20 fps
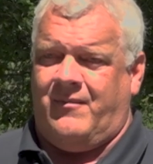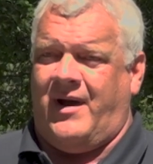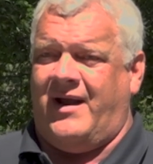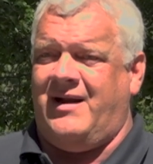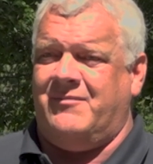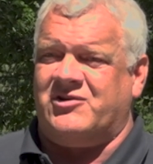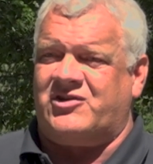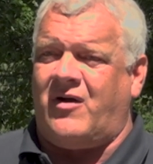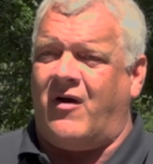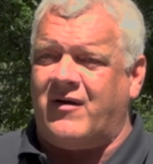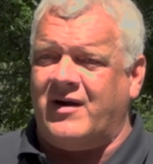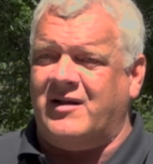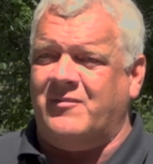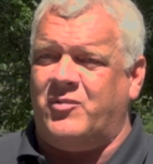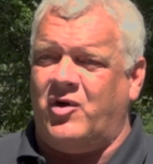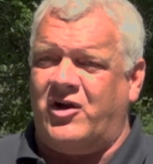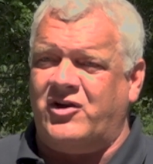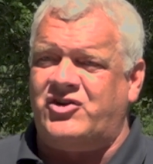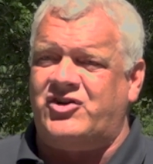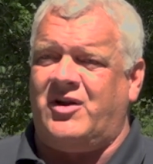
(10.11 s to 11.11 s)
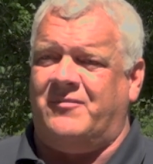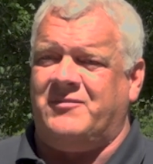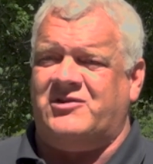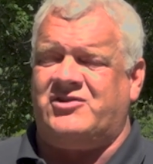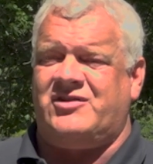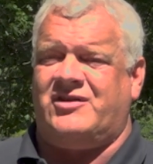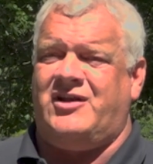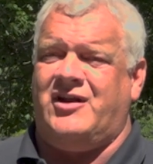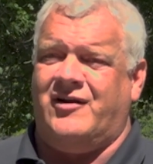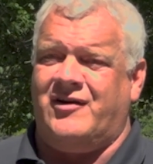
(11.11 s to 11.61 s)
My name is Harding Bush. I'm the
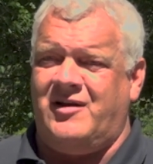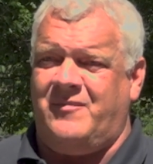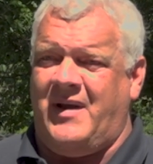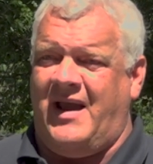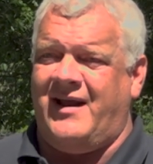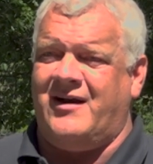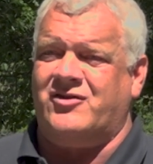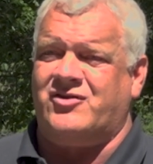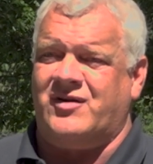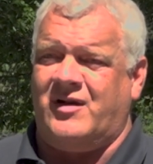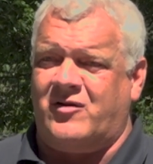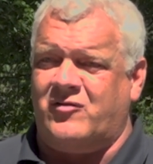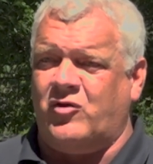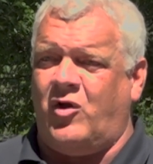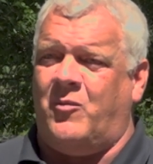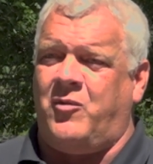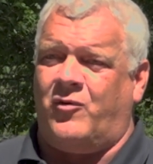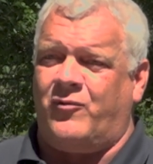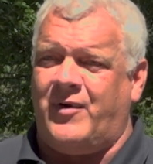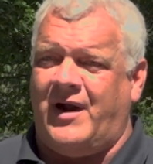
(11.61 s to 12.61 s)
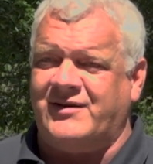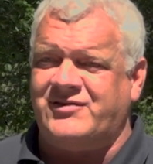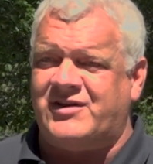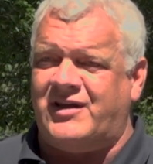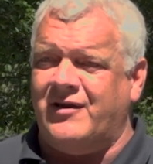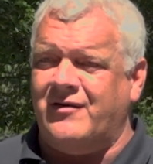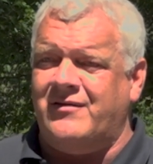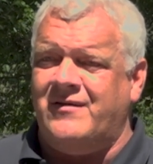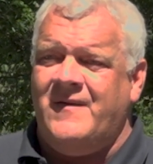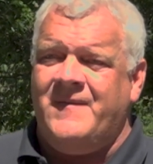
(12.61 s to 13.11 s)
security manager at Global
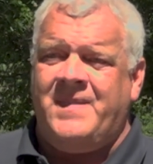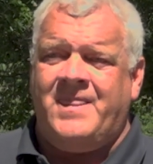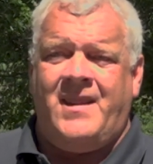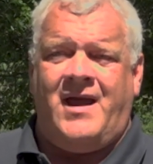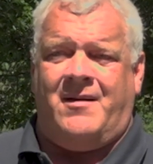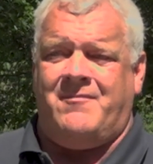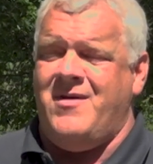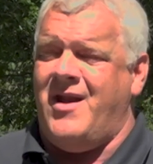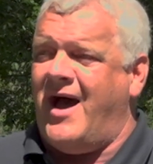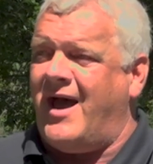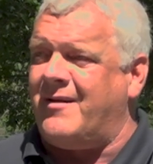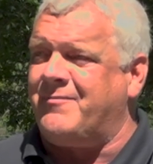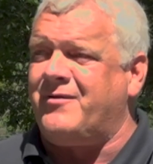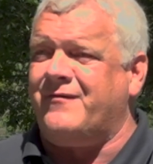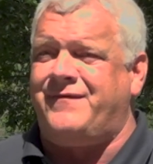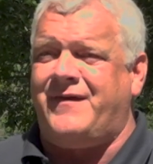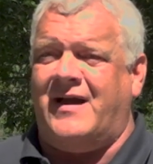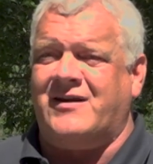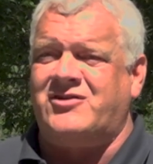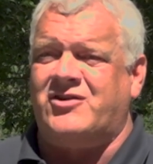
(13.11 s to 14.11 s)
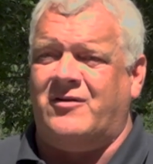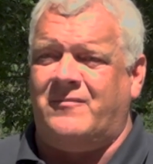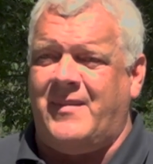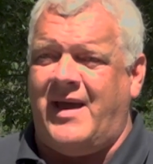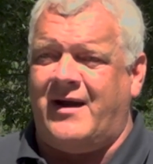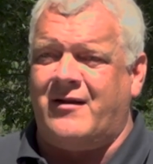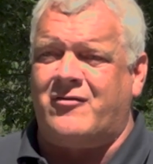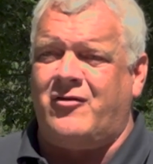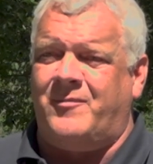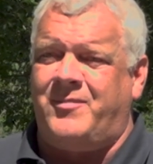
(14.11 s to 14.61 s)
Rescue. I'm not a professional
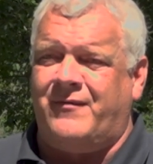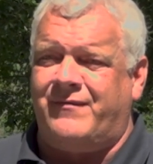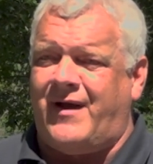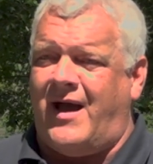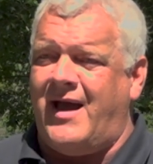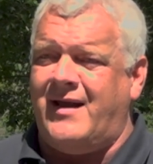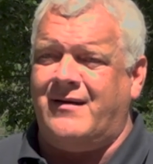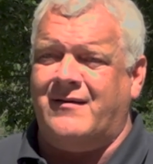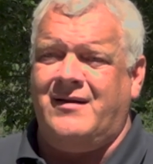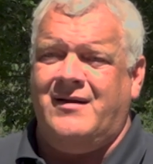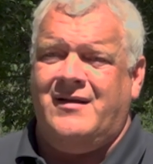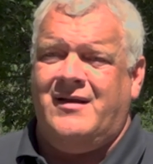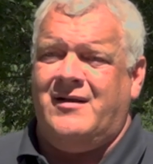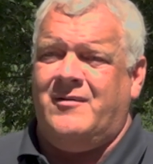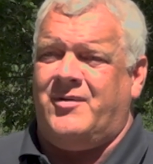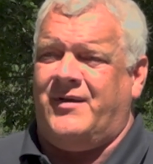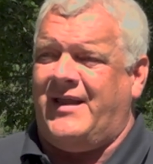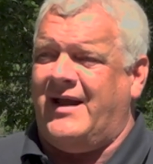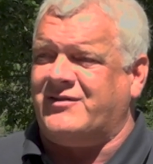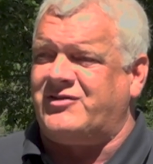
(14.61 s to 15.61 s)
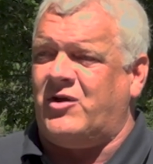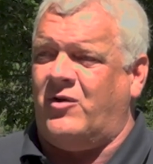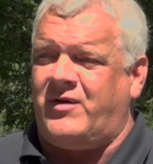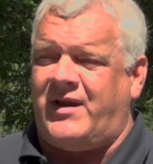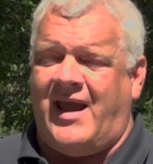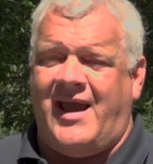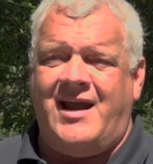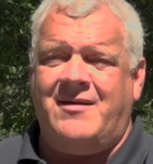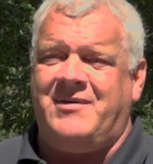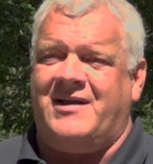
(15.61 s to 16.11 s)
medical provider, but that's
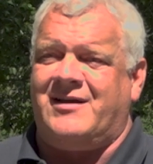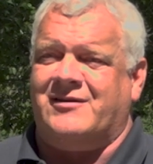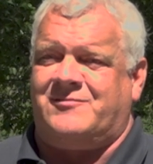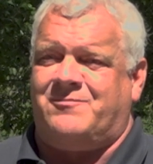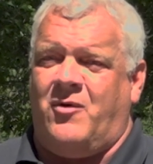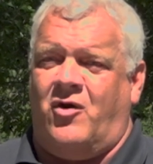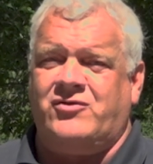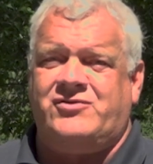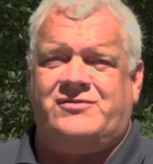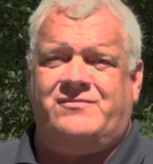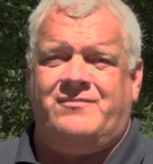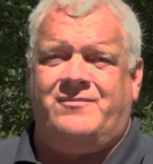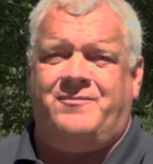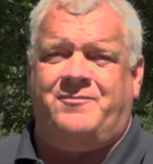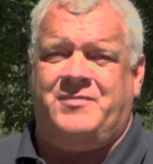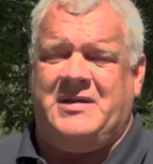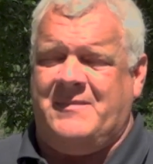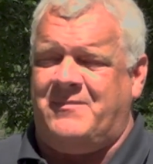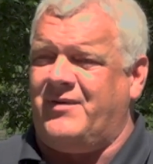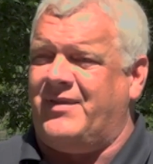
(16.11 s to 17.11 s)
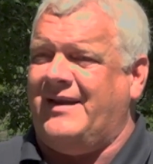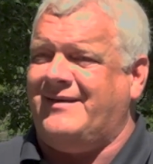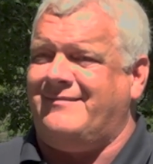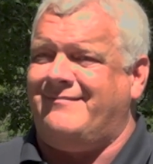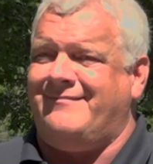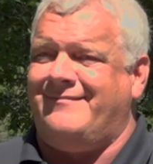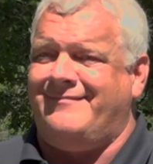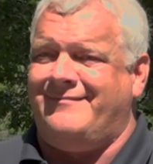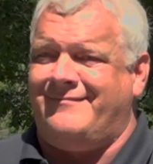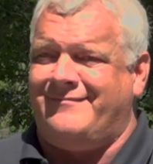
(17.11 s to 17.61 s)
okay because most people that
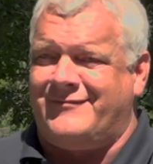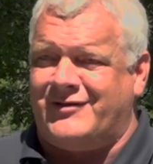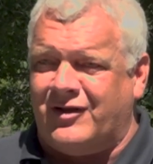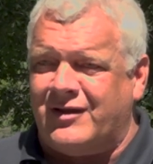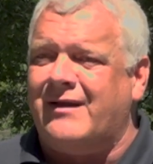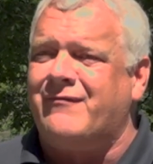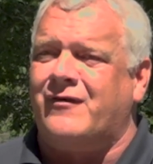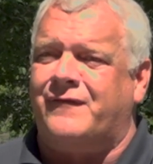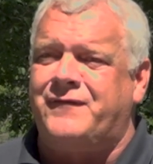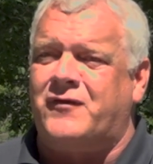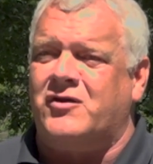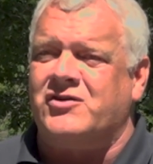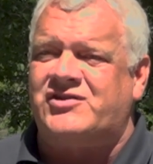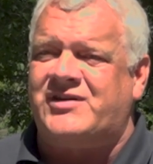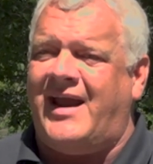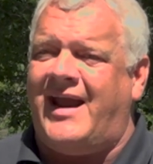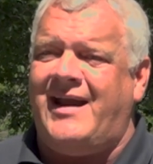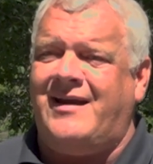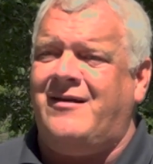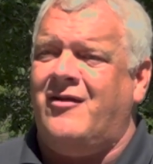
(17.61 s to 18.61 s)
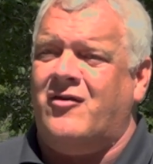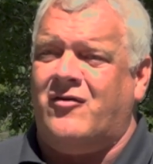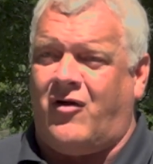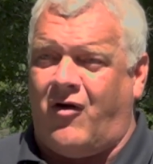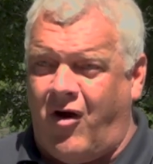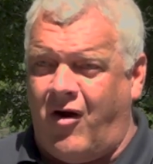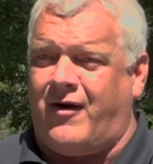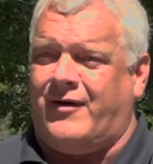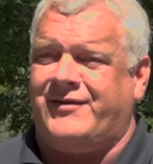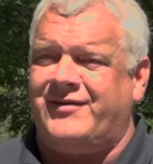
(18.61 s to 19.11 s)
deliver first aid
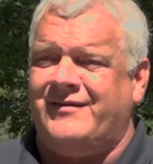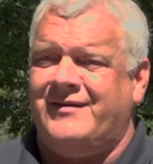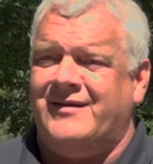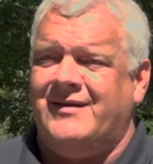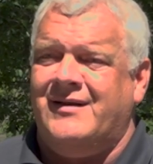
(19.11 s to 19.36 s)
aren't.